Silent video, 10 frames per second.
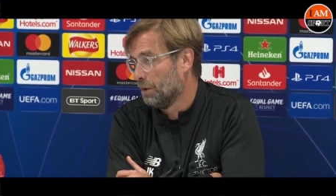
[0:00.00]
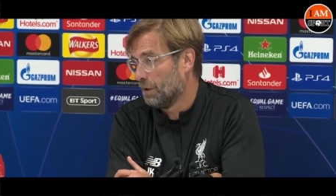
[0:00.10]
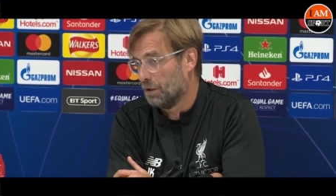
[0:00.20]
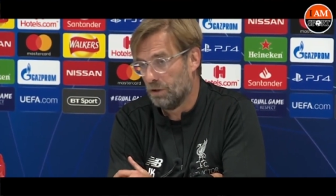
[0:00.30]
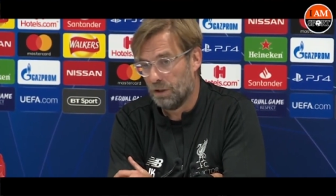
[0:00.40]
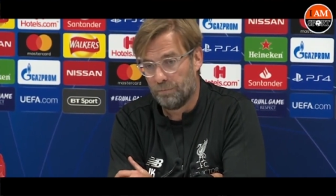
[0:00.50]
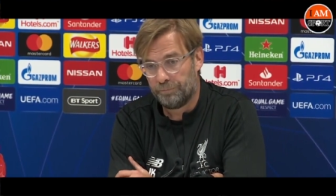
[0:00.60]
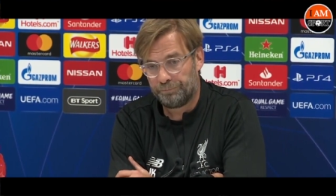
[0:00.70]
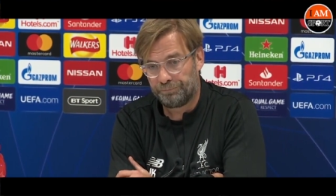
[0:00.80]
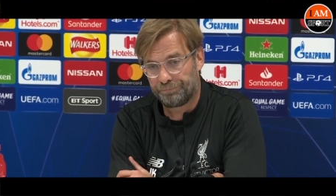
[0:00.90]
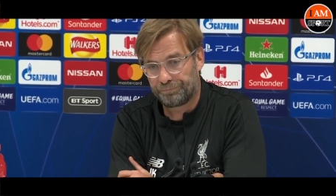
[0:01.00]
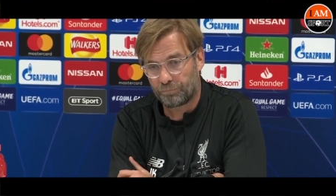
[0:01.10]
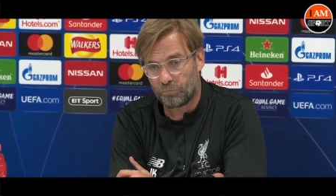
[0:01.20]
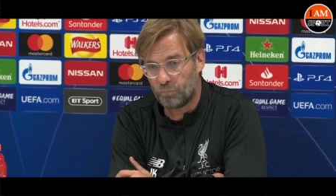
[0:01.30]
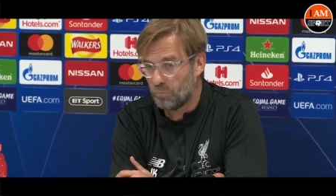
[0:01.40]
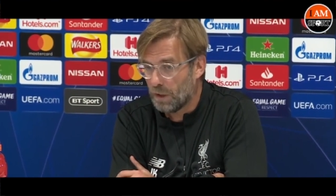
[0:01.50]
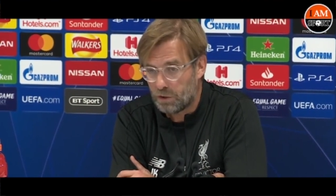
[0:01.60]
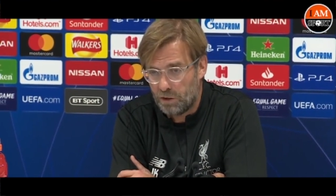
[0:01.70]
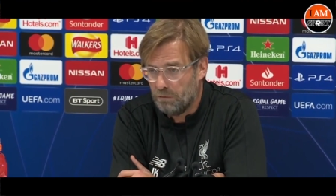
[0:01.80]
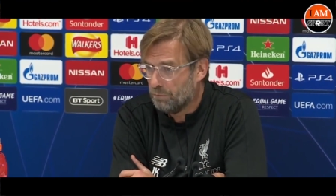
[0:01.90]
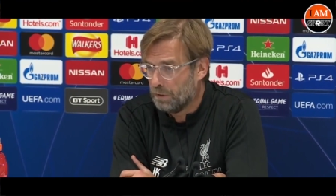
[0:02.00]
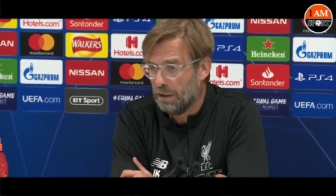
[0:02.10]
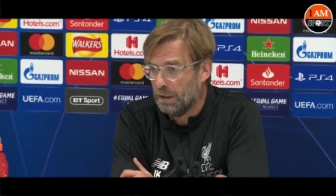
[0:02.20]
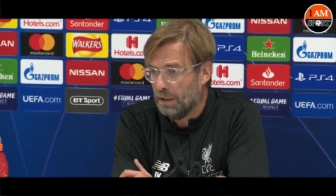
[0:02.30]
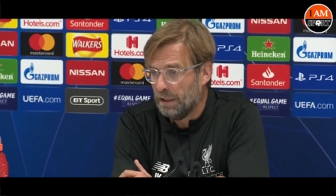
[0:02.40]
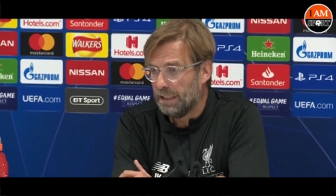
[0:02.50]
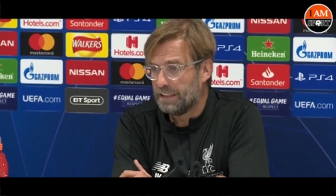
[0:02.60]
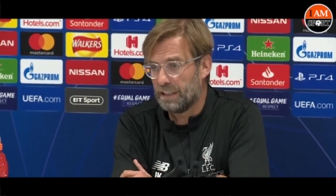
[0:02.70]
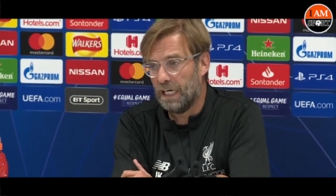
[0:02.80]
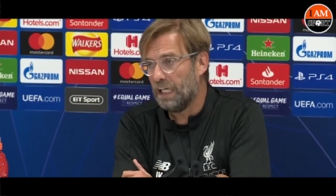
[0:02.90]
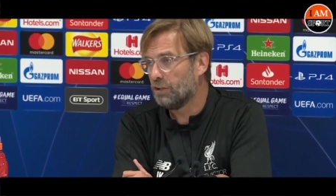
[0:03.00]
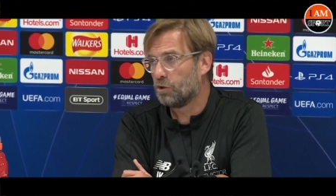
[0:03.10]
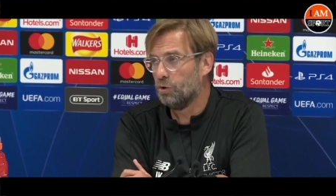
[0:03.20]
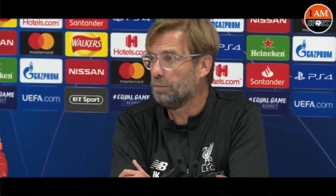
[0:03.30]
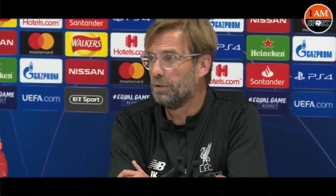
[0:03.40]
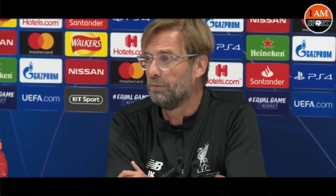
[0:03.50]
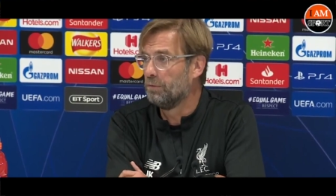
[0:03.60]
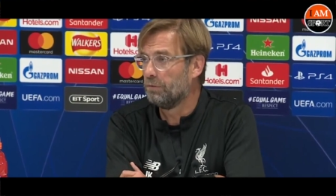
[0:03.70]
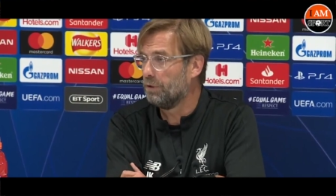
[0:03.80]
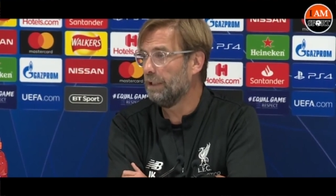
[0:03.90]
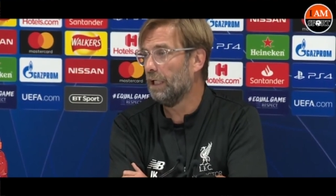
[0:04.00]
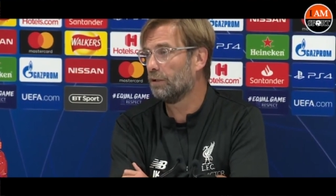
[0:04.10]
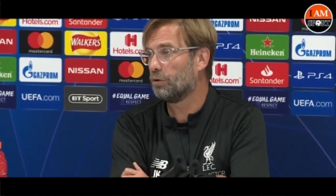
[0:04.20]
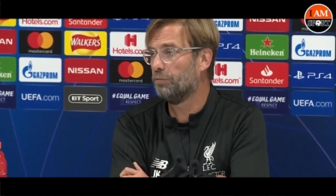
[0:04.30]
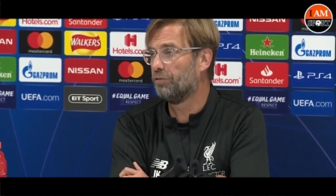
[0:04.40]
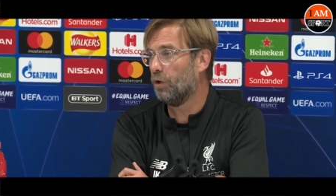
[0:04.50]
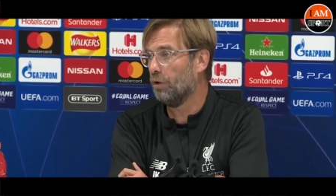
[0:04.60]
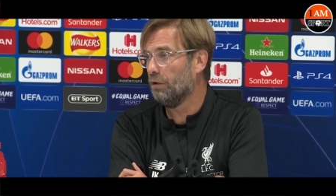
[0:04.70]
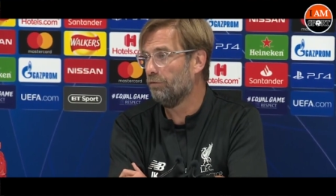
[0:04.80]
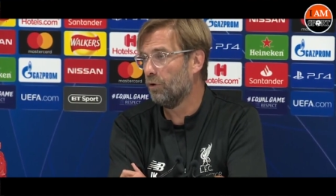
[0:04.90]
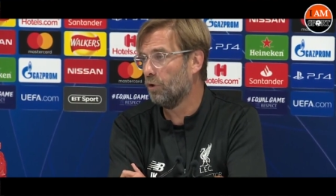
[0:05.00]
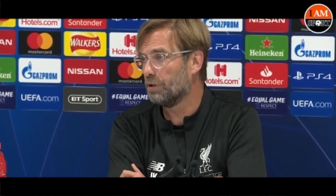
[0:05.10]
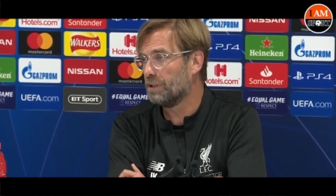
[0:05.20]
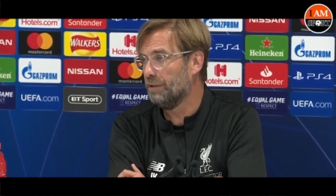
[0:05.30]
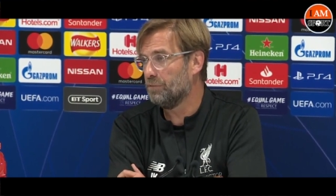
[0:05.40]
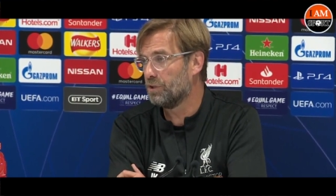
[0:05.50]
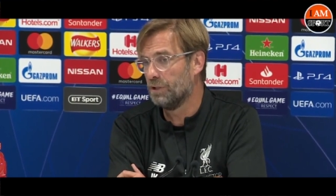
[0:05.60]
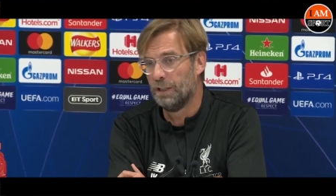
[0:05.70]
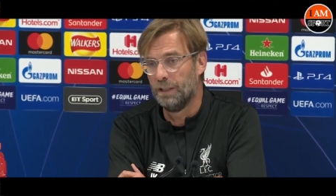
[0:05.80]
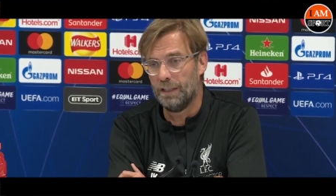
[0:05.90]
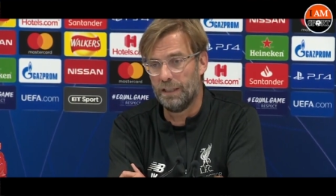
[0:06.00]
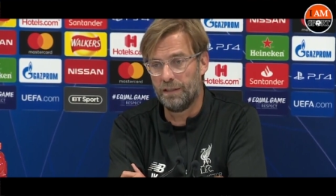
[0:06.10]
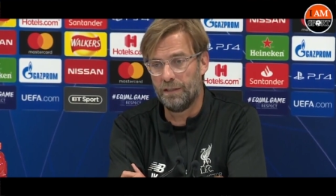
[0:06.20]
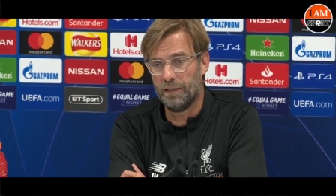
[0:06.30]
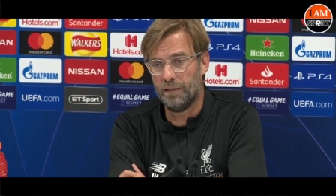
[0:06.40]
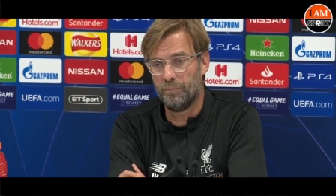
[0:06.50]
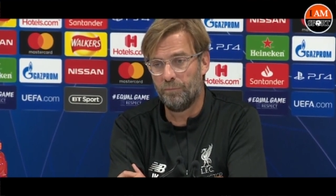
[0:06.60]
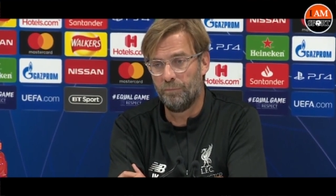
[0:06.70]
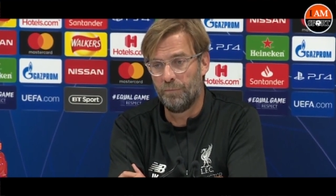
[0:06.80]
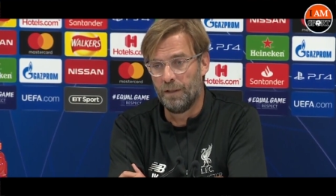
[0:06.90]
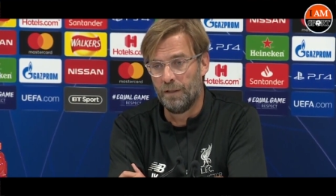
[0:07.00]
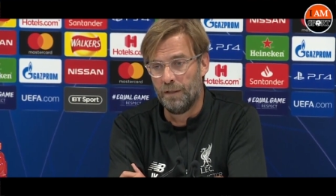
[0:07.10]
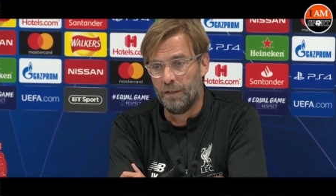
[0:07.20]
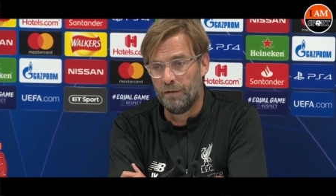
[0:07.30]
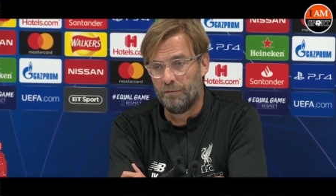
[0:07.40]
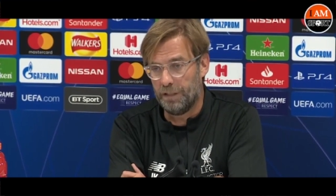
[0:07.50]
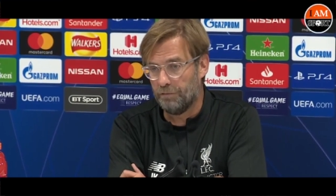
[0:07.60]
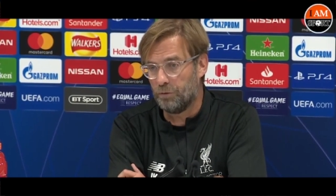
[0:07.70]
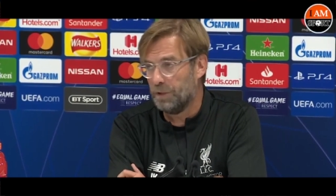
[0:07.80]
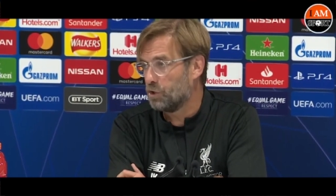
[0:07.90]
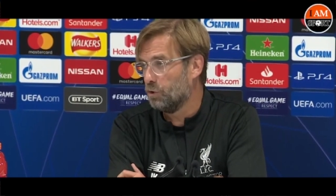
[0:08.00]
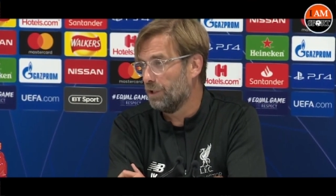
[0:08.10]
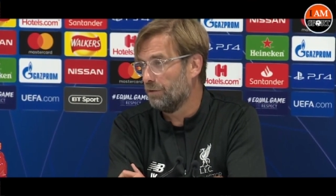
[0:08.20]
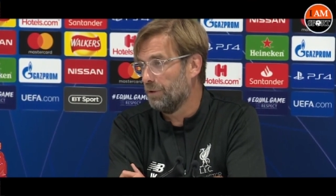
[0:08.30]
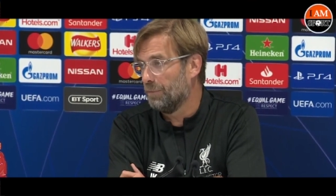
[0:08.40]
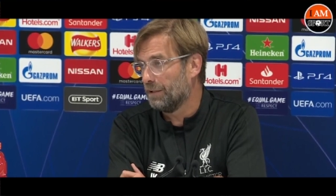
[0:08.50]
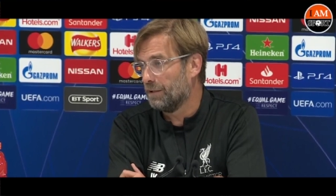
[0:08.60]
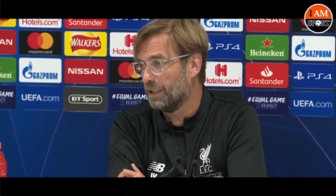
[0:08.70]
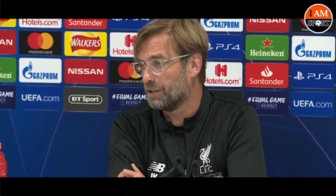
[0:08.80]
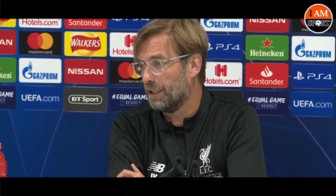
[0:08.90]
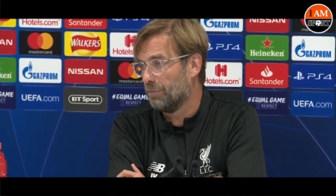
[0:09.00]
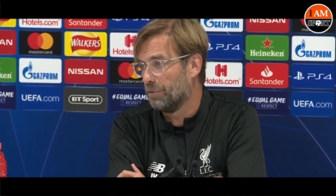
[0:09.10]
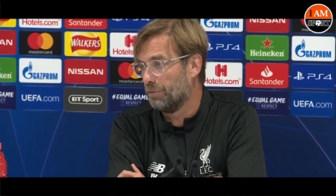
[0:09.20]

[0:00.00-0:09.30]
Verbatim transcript: And um, so it's a hard group, really hard group for all, for all teams. And um, we have to make sure that we make the next step